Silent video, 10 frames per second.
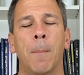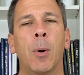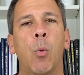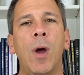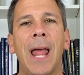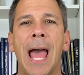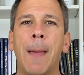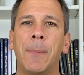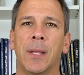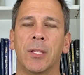but what
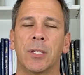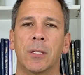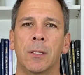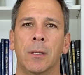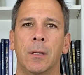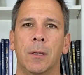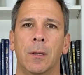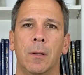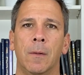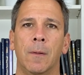happens
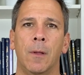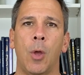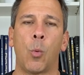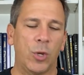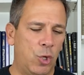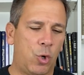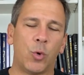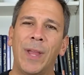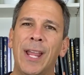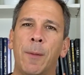when you
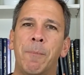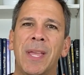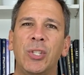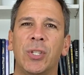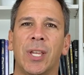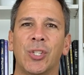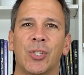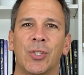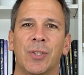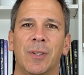create a
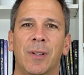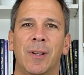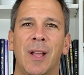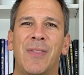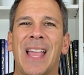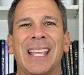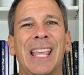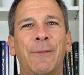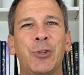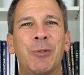business that
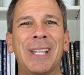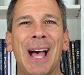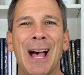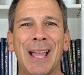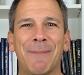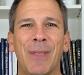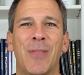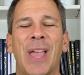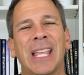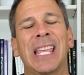gives you time,
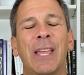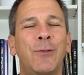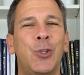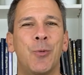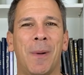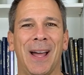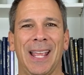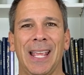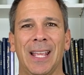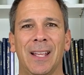that gives you
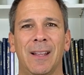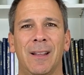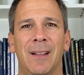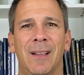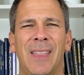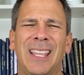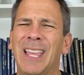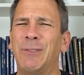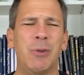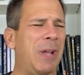money, that
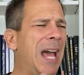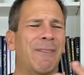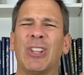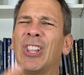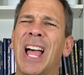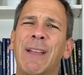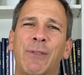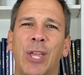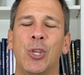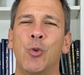gives you kind of the
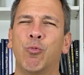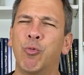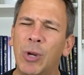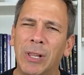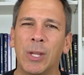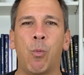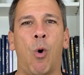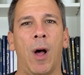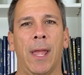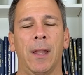life that you really
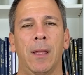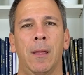want?